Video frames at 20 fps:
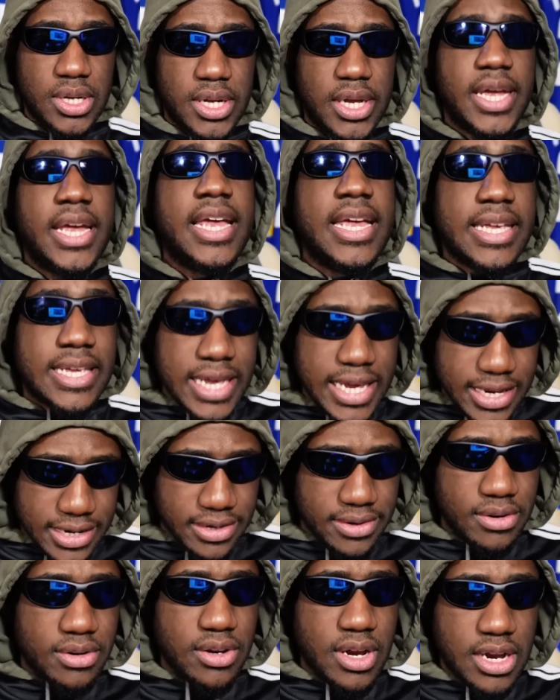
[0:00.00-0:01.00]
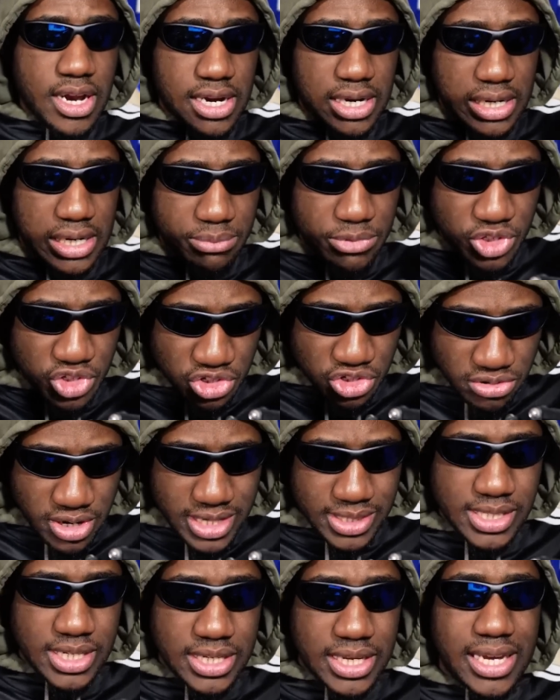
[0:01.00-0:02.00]
Again, let me
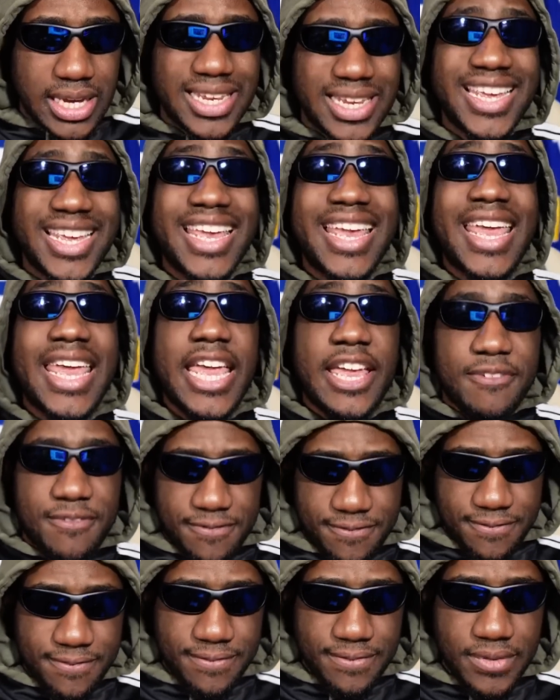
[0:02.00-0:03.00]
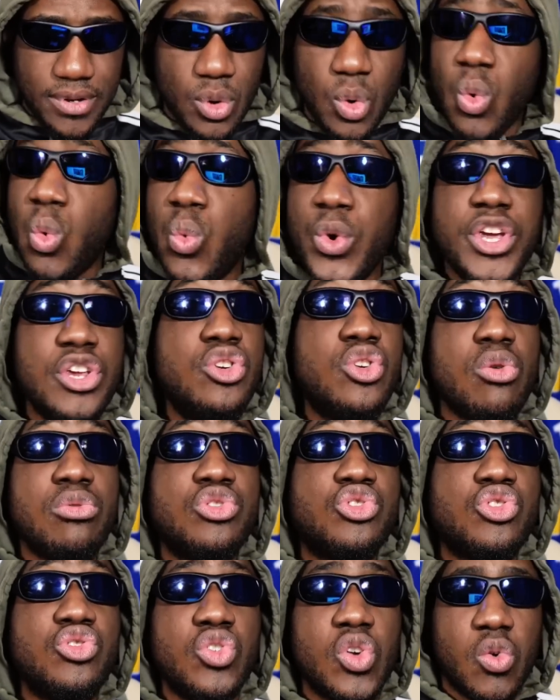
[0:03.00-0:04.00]
stress again, if we don't
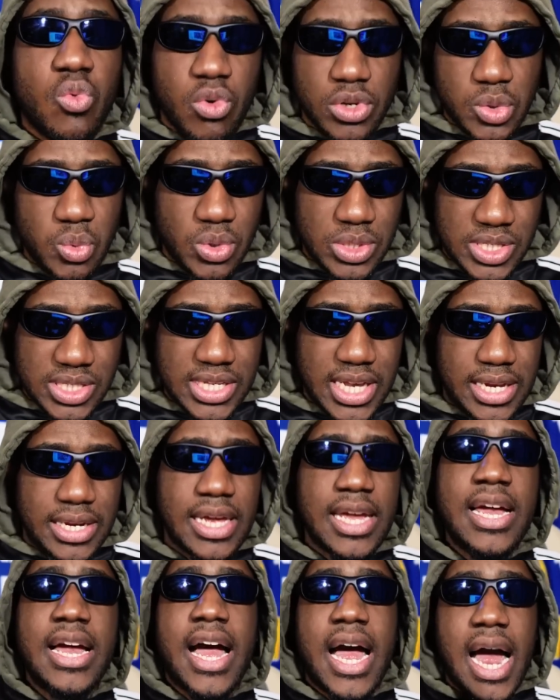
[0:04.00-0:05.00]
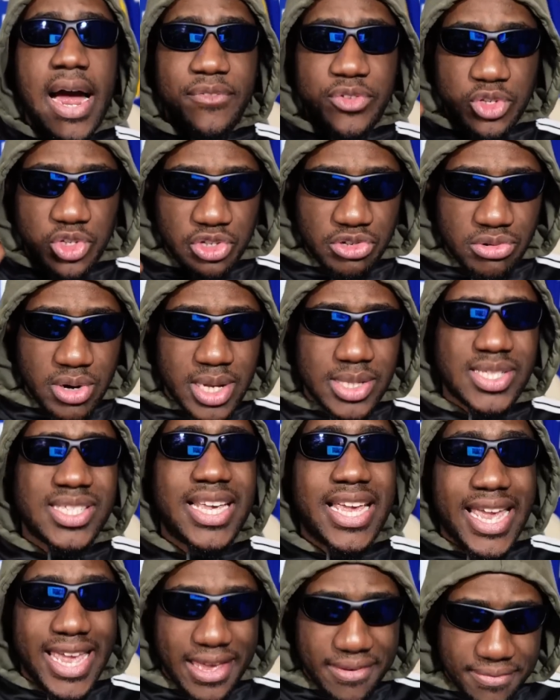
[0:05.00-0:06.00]
know what was said, I have to stress
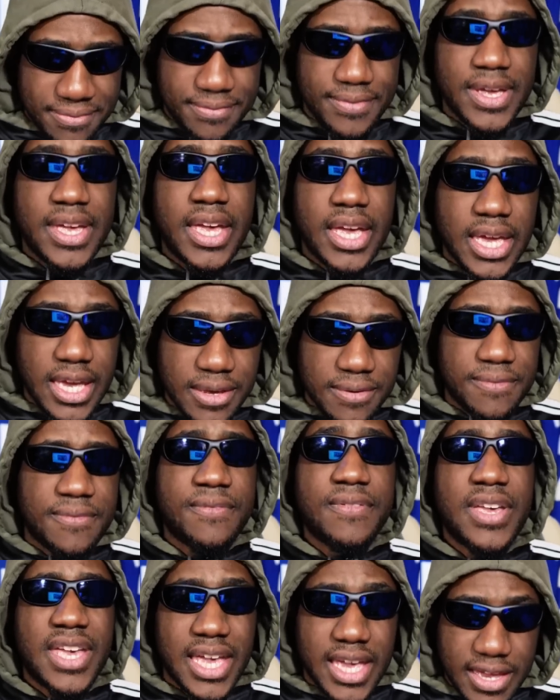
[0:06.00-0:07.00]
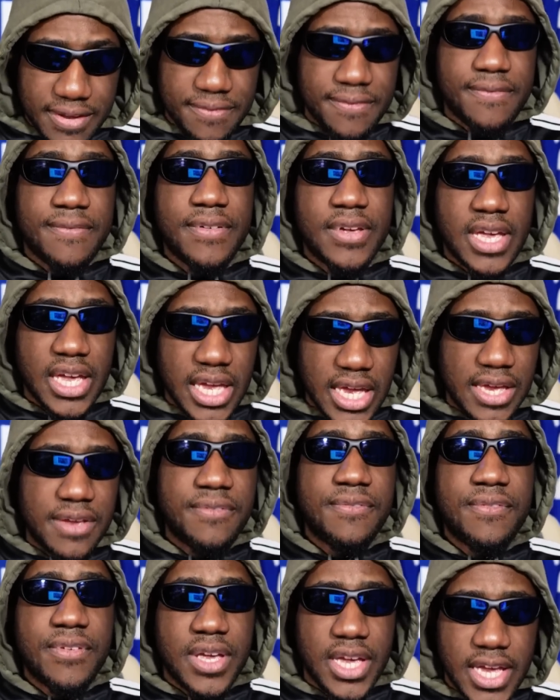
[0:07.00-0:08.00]
if we
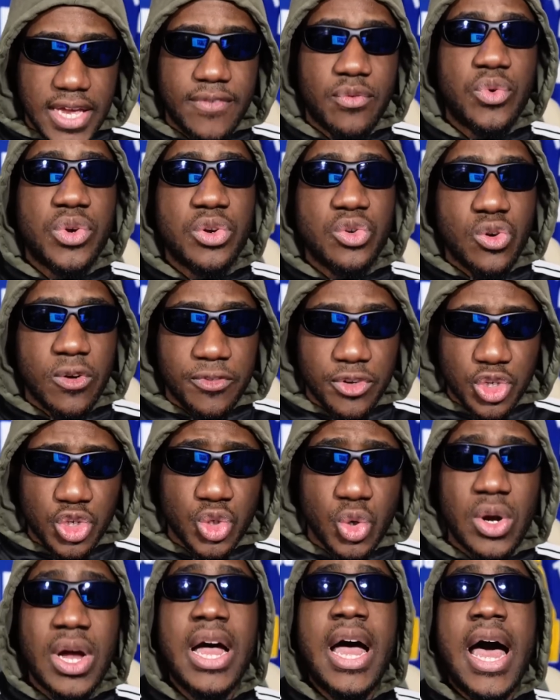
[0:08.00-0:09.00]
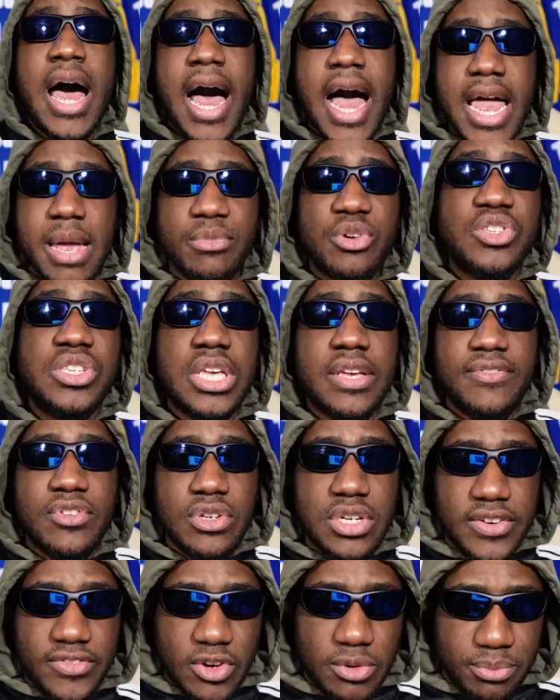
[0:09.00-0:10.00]
don't know for sure. I am just giving you
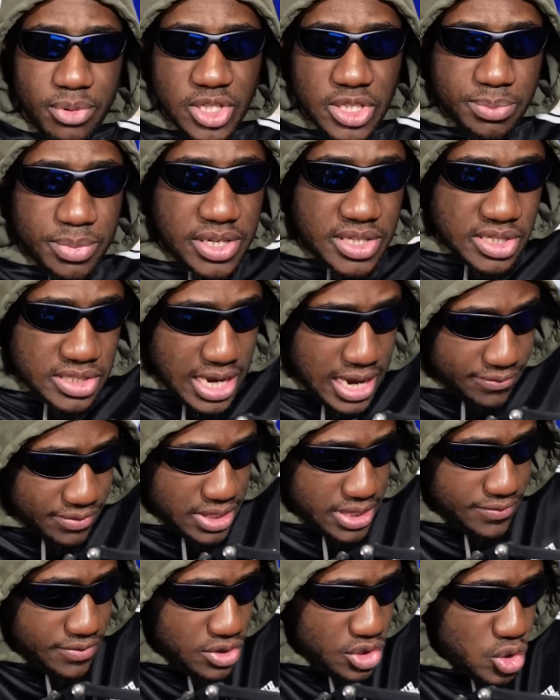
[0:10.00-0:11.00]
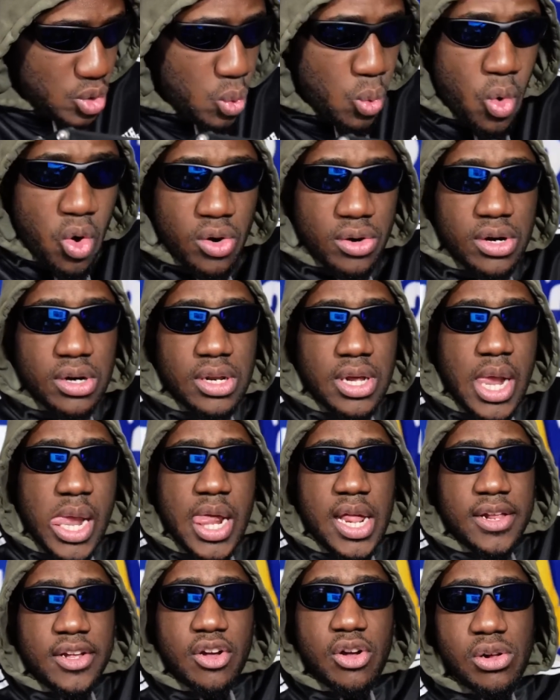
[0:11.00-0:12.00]
different possibilities. I've given you one
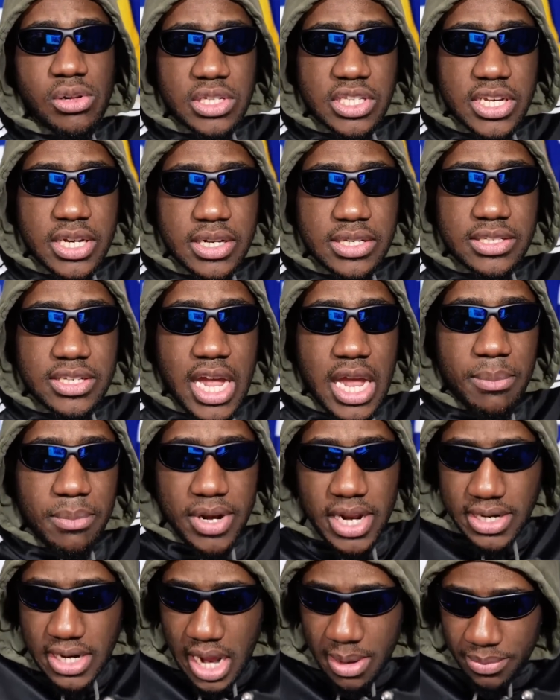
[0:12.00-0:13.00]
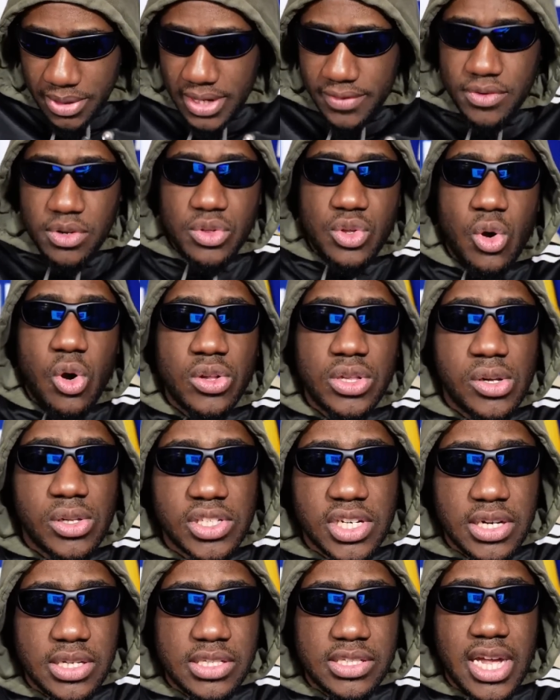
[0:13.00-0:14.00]
alternate timeline. I'm giving you the other alternate
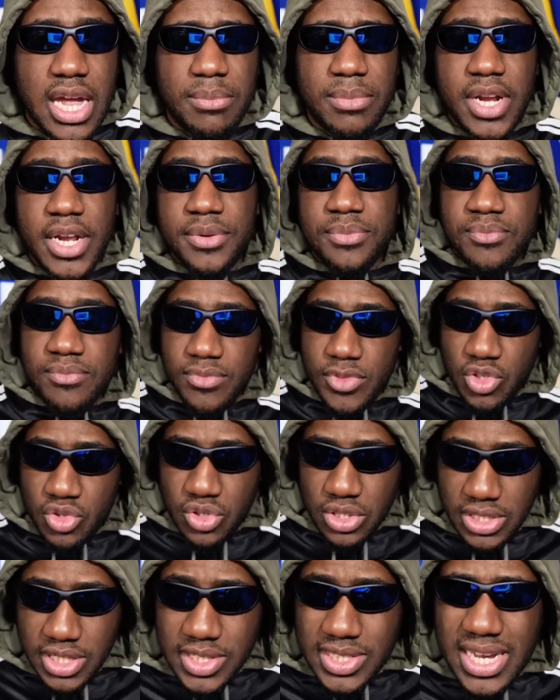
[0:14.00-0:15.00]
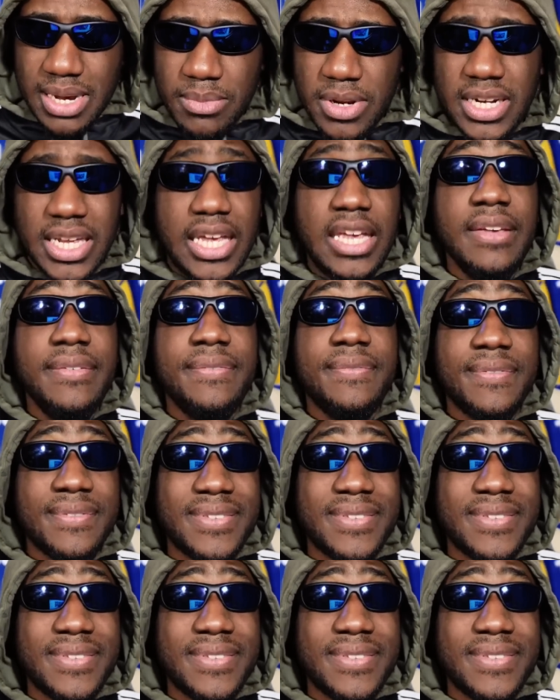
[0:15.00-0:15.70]
timeline. So in this timeline, if